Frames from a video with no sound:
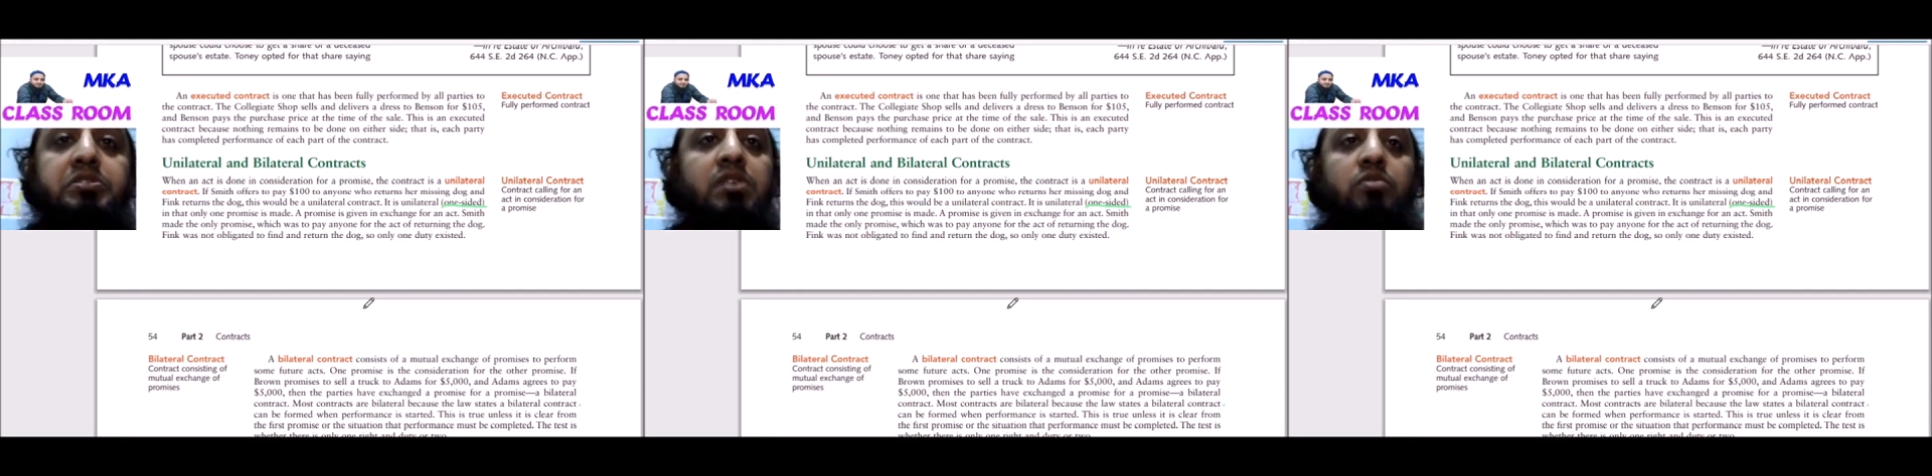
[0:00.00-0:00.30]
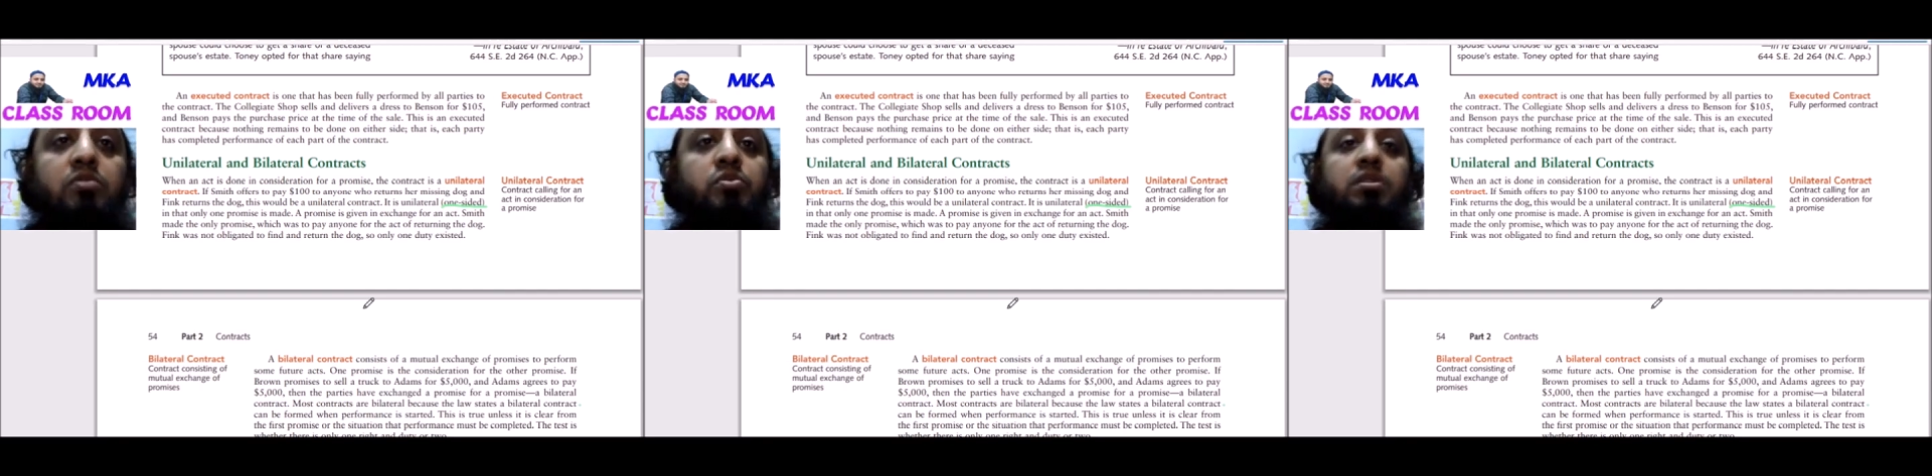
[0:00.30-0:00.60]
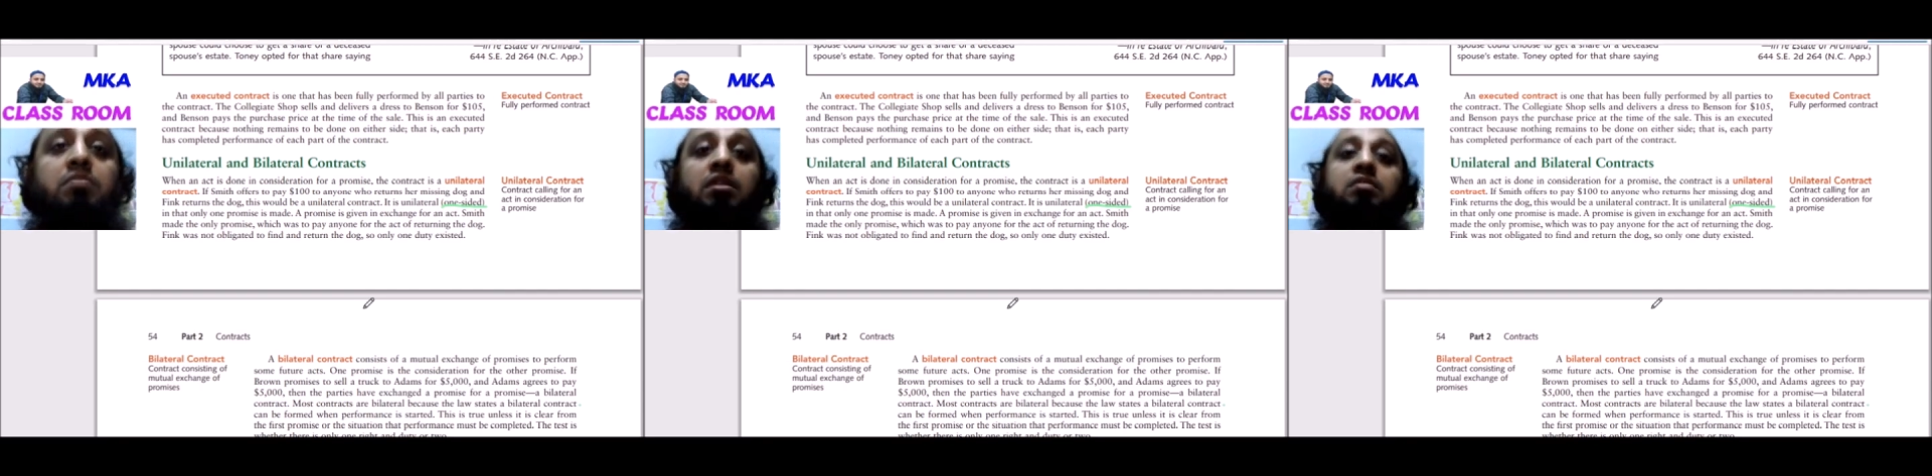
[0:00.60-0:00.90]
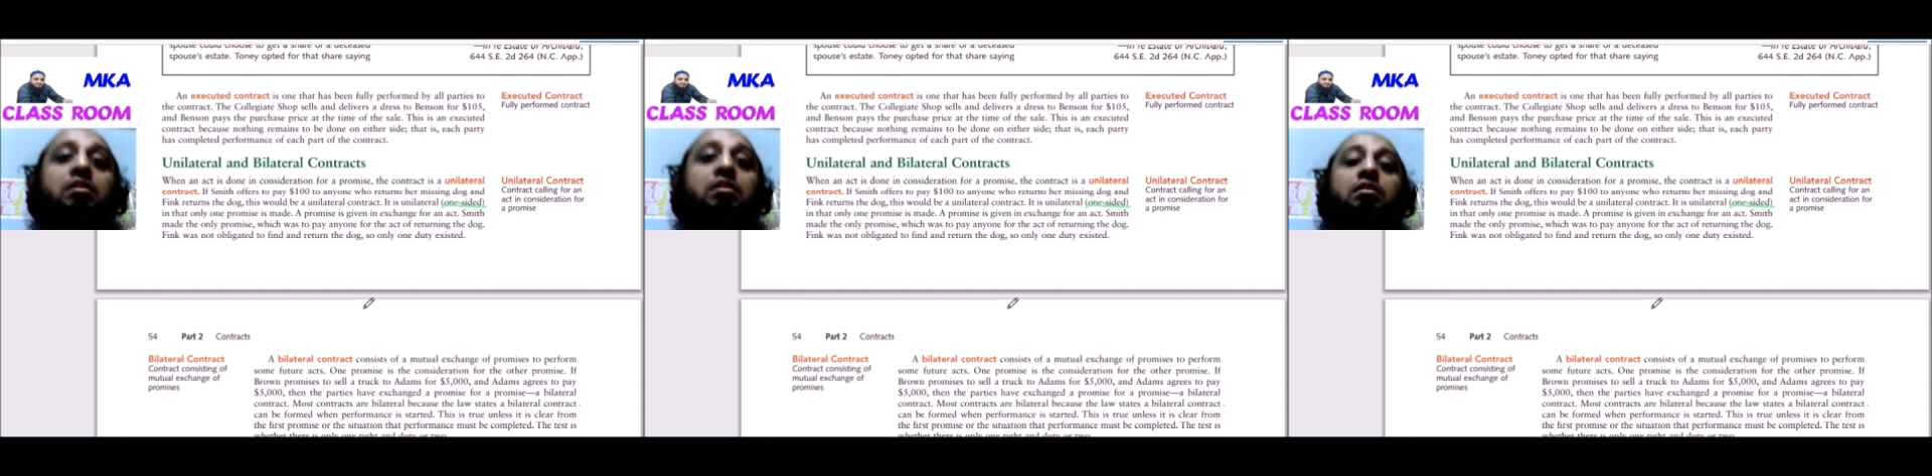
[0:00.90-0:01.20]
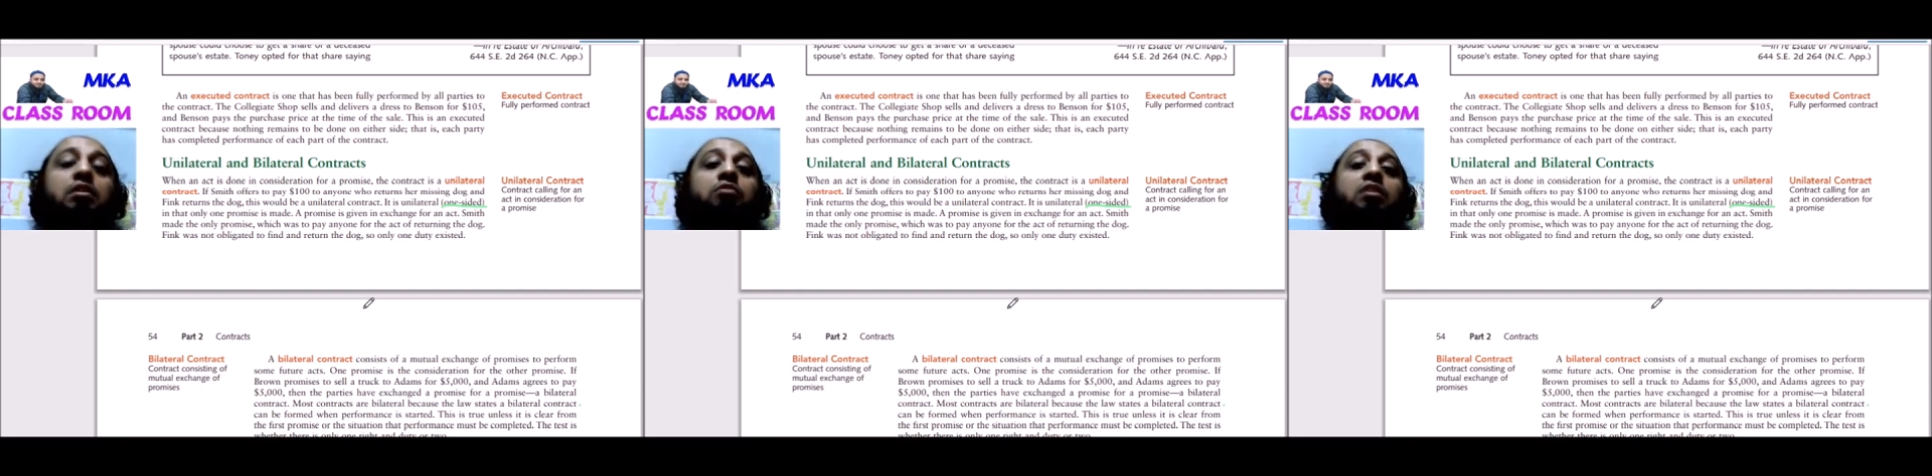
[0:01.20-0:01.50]
return to him, and
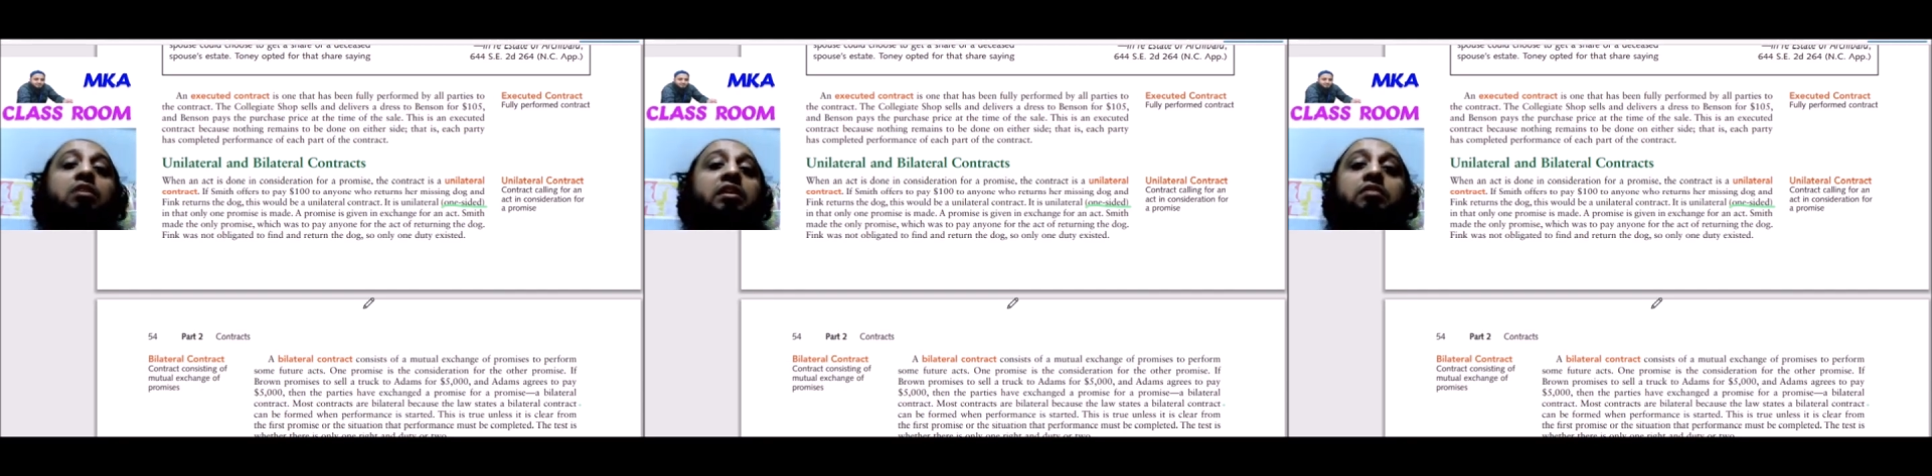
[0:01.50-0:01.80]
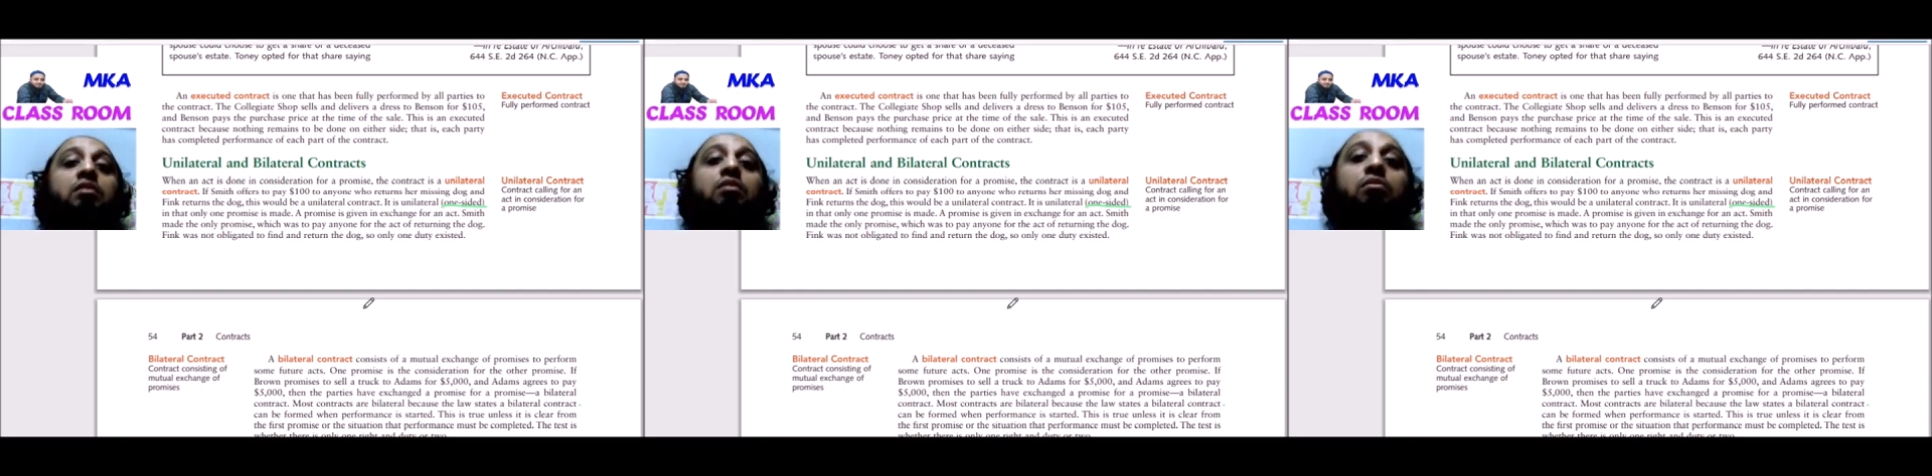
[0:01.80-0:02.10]
he will get